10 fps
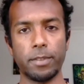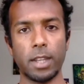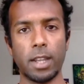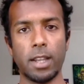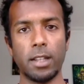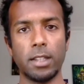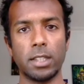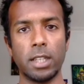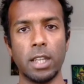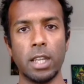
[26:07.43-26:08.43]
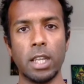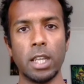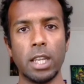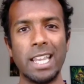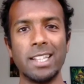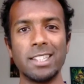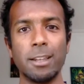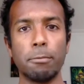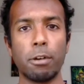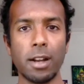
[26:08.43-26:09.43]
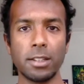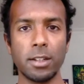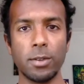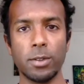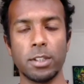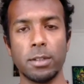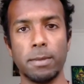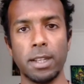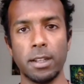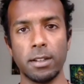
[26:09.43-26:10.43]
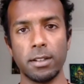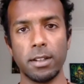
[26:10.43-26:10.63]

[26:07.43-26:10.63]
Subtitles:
and it's impractical to be